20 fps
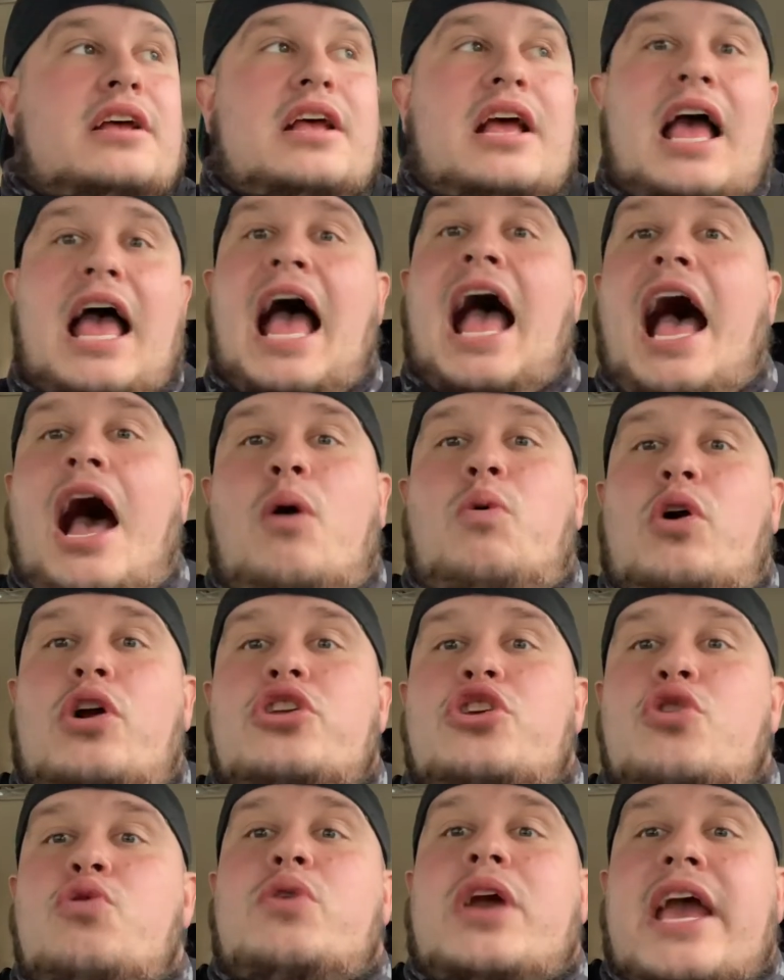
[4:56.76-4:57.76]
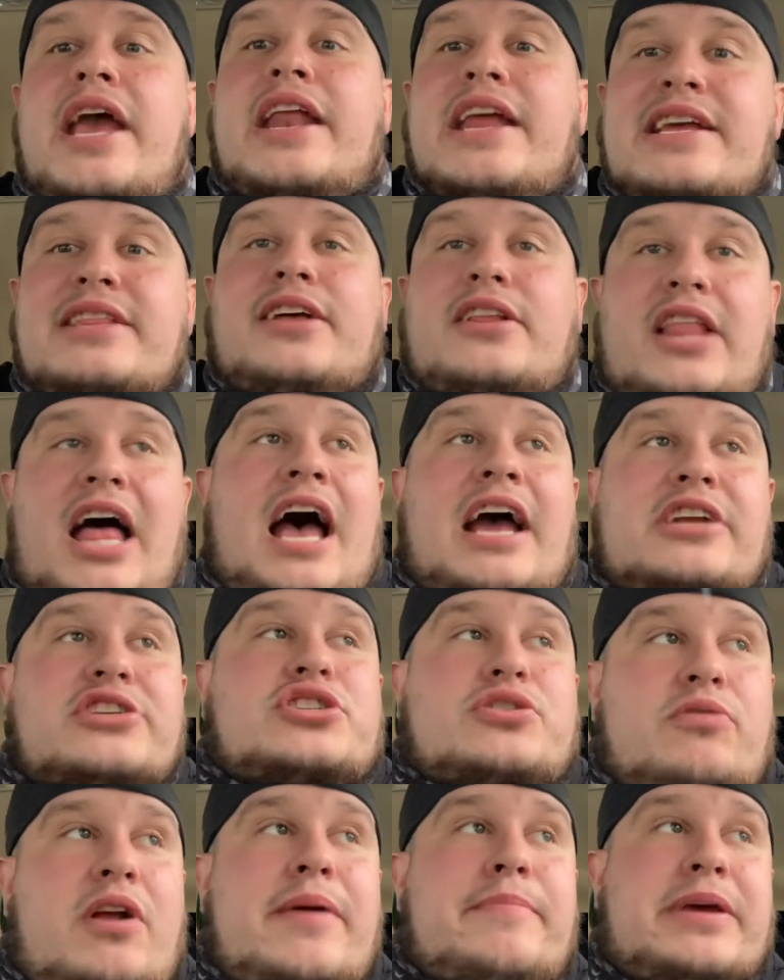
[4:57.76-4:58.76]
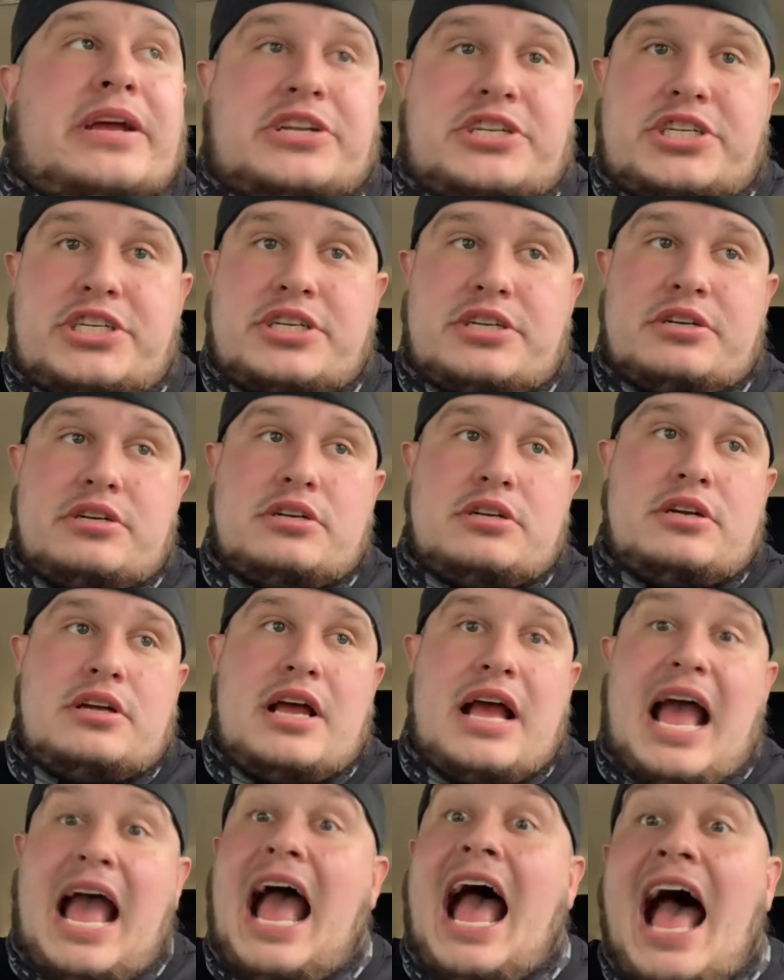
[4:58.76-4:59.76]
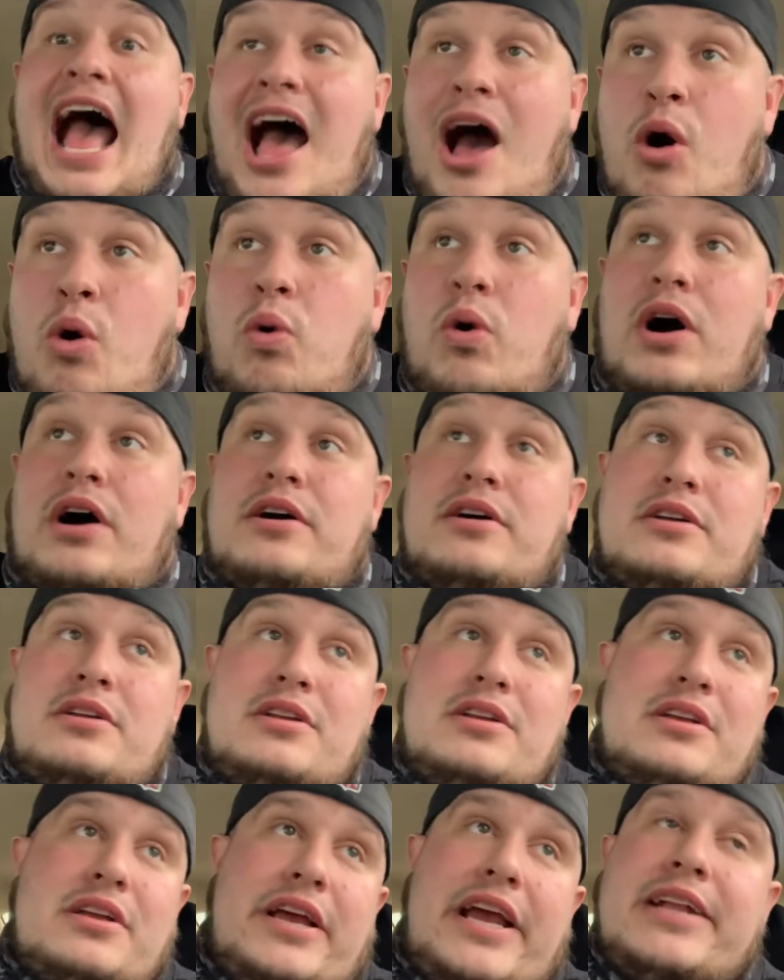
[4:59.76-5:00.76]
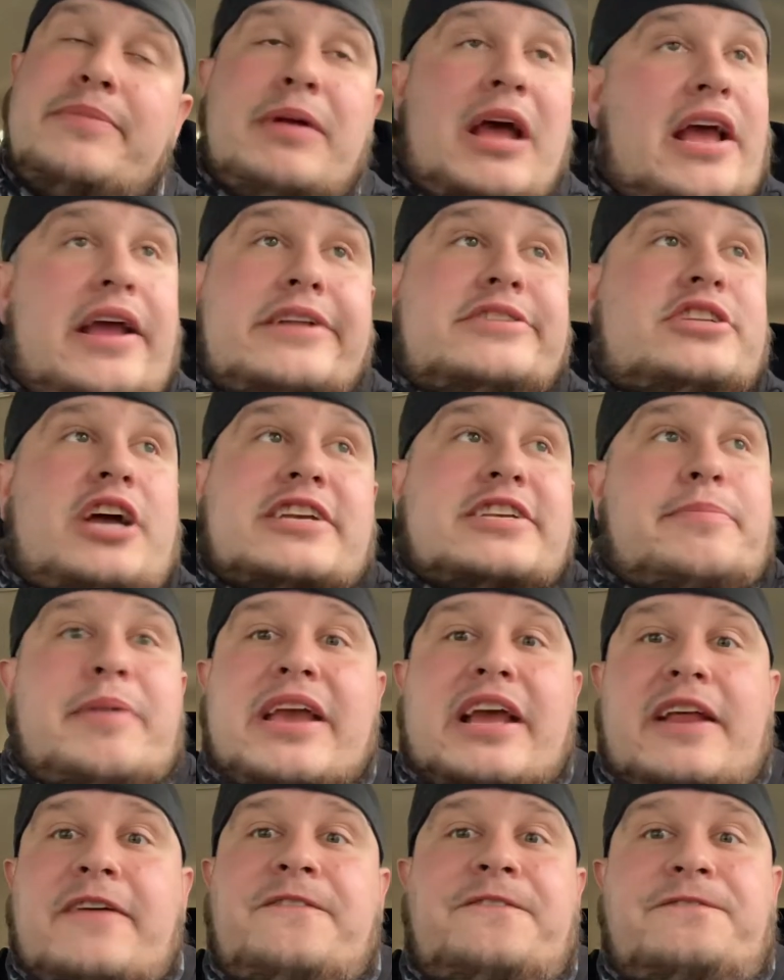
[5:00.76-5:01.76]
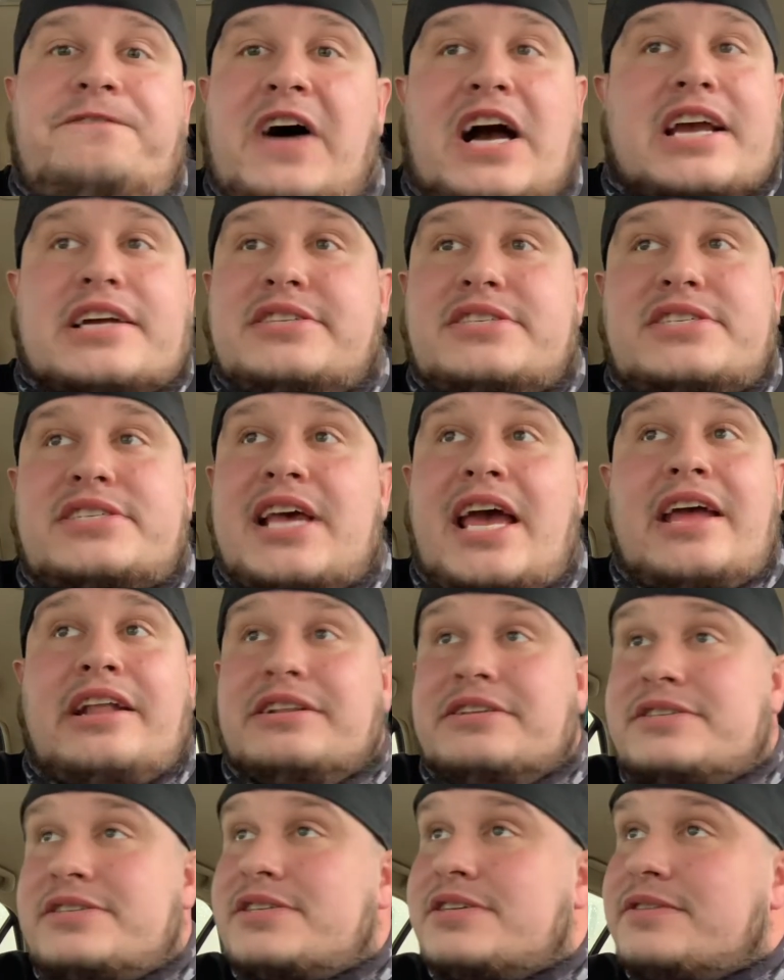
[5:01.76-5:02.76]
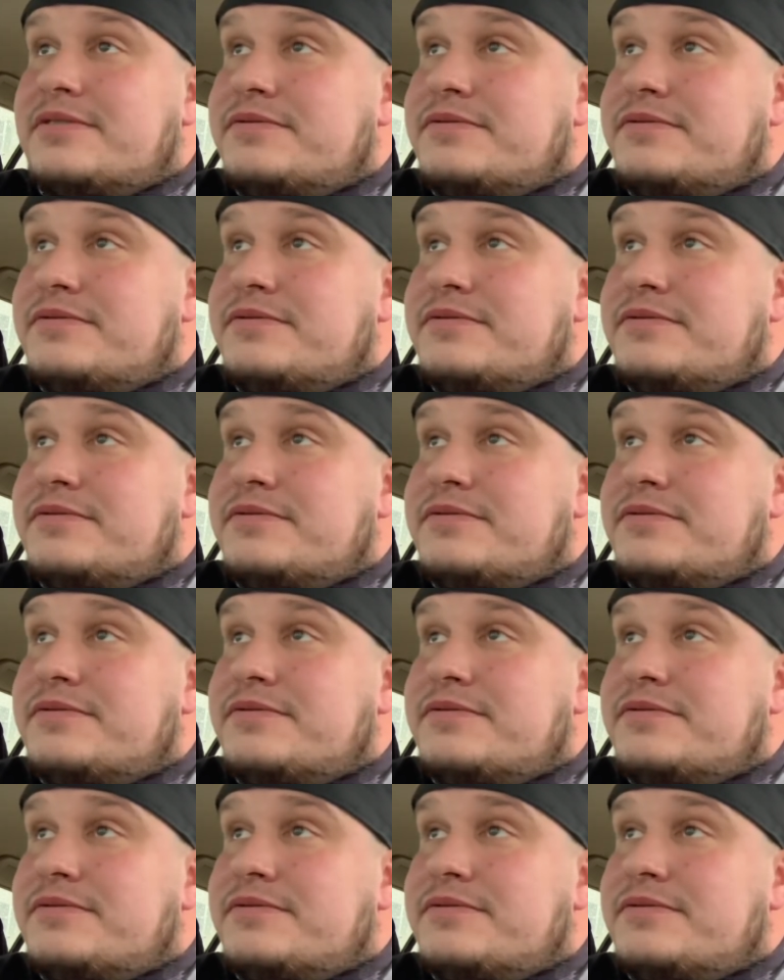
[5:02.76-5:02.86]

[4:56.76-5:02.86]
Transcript: How are you hitting the line of scrimmage? How? It doesn't make any fucking sense.